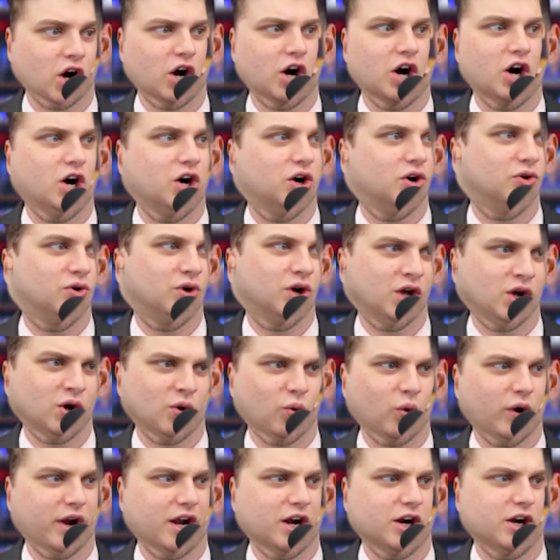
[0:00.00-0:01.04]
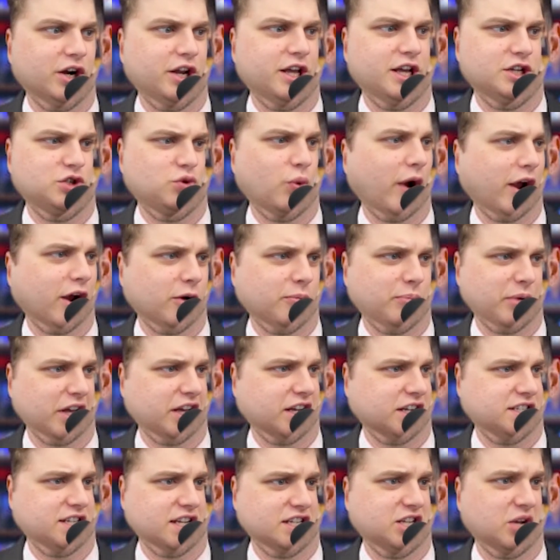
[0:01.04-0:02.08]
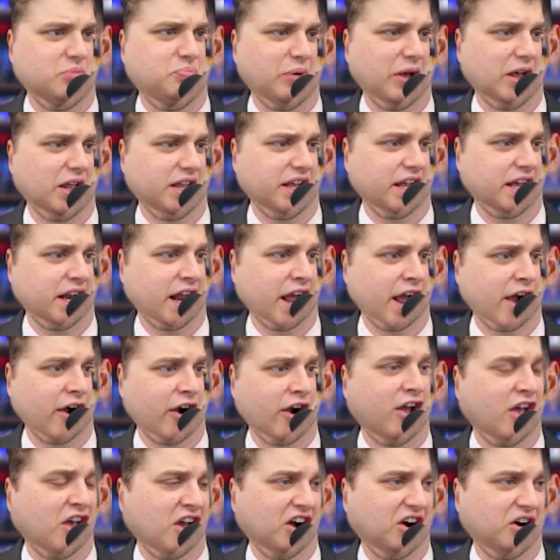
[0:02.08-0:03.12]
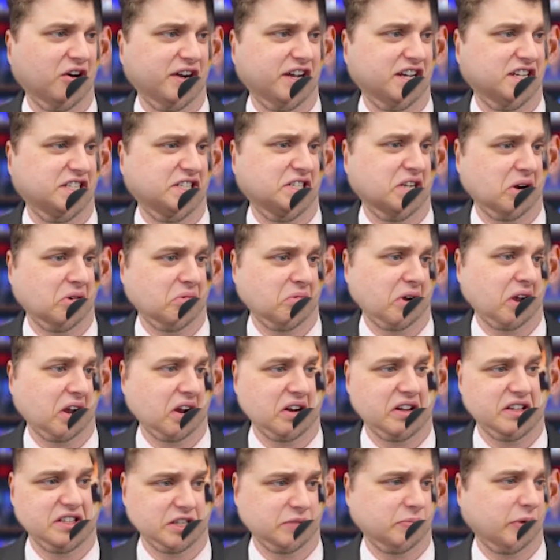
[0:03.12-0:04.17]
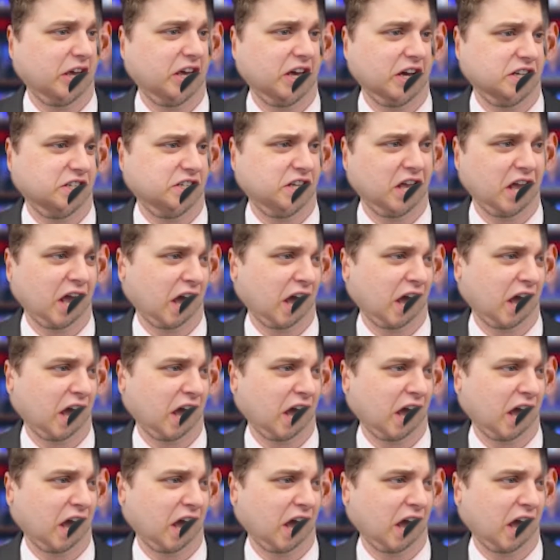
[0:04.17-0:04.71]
oh, weird. He's weird because he's a billionaire. Yeah. Oh, he's so weird. It's because he